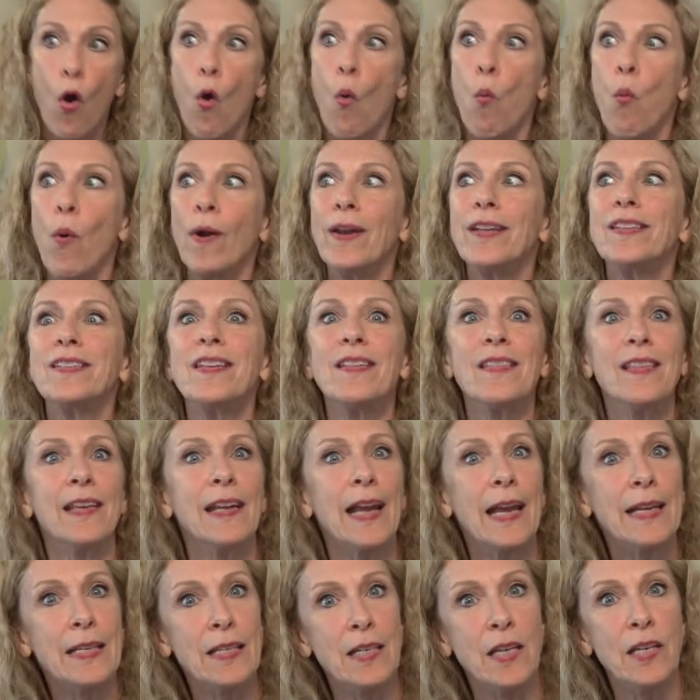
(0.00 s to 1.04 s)
What is it that
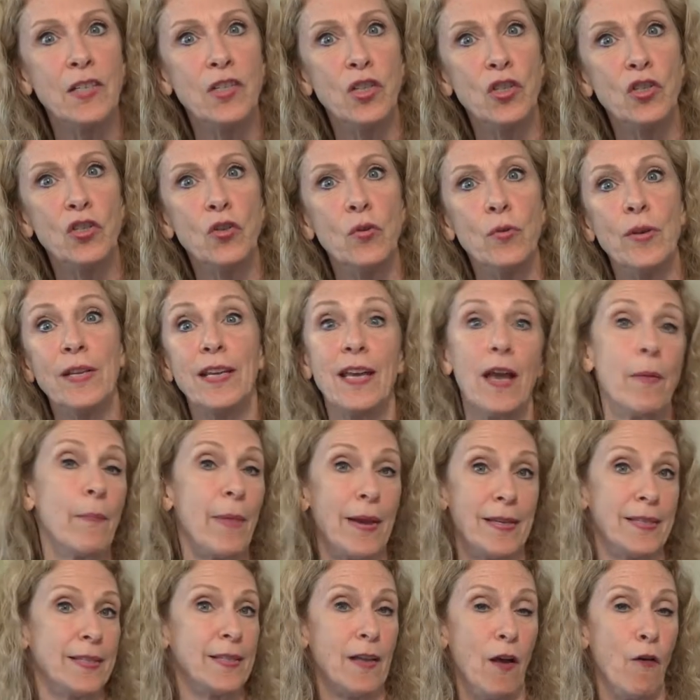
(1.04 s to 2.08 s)
I need to do to get
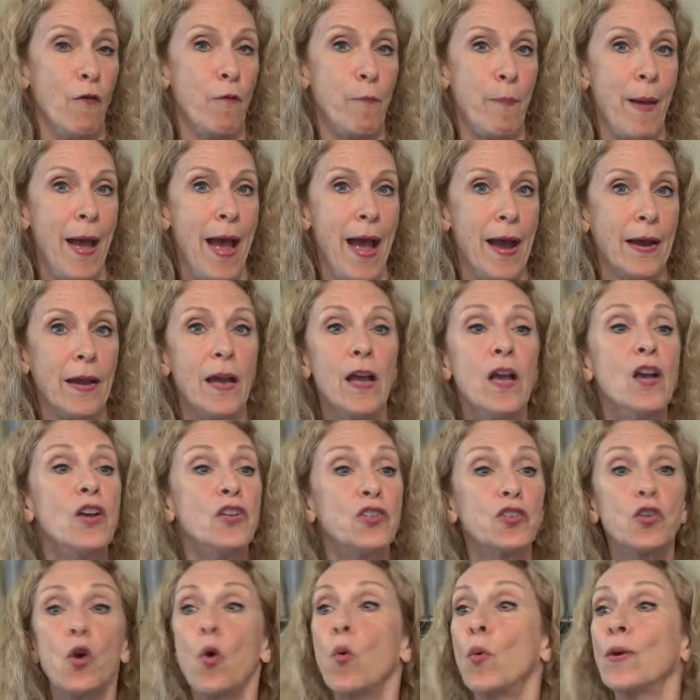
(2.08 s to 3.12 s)
myself back?
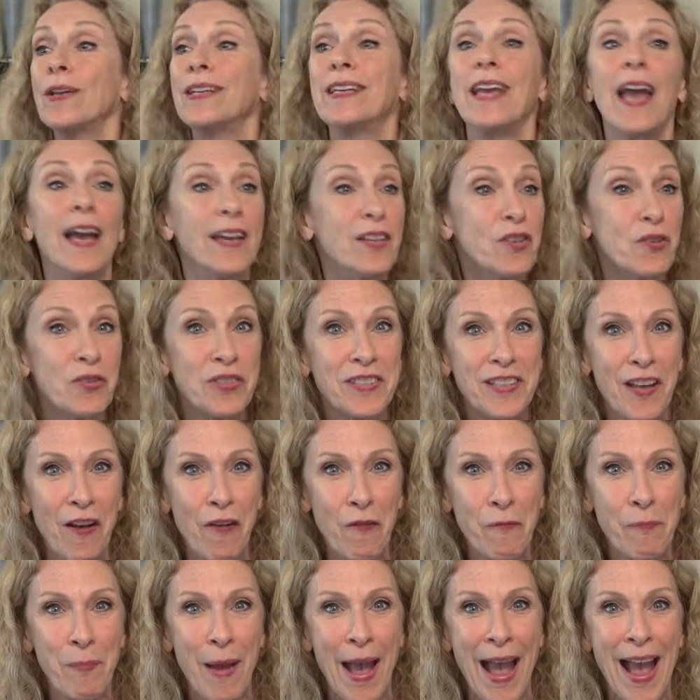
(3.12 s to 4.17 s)
So get
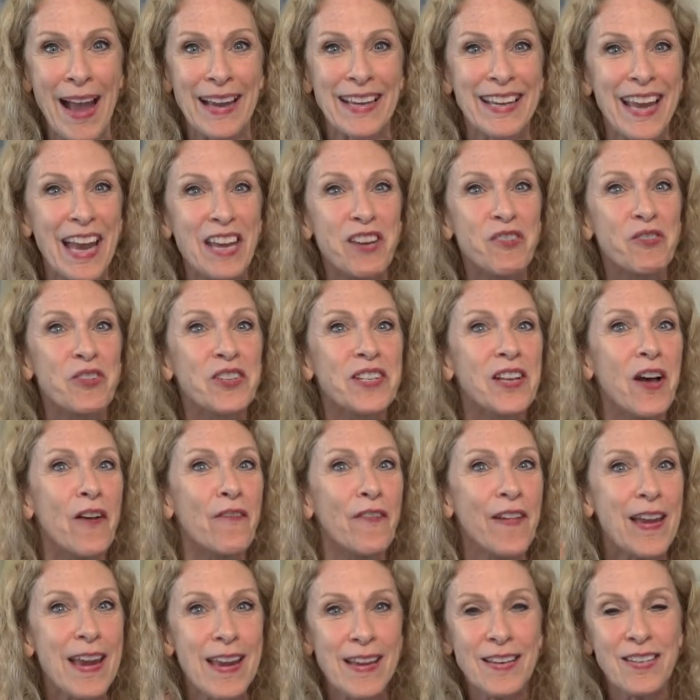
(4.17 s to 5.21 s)
yourself back, get yourself
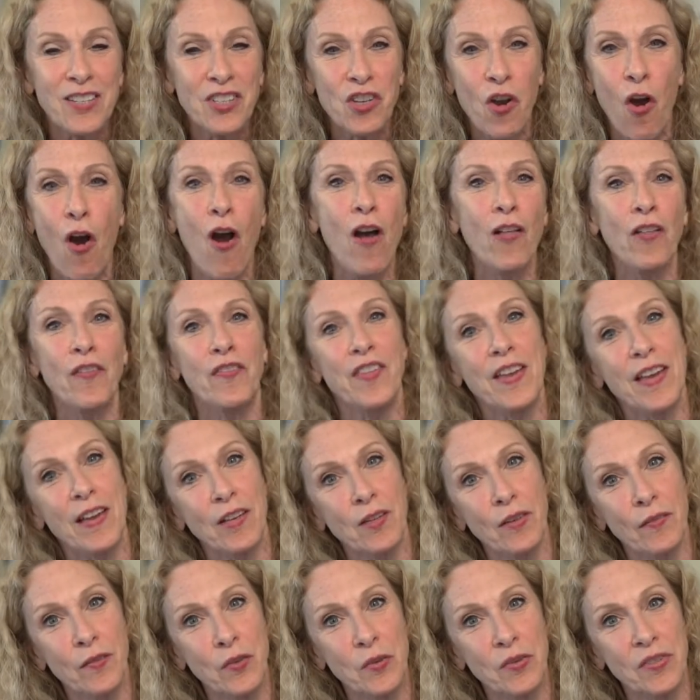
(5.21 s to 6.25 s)
into all of the
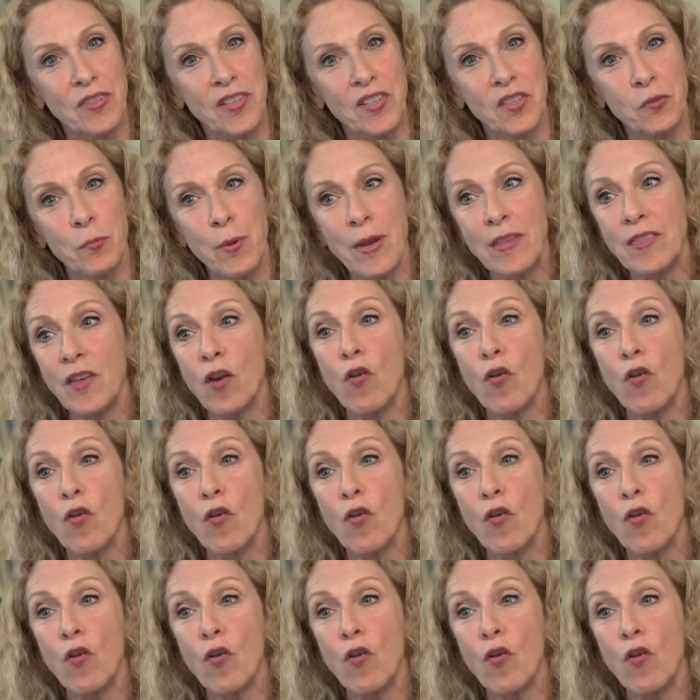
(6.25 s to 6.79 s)
interviews this week.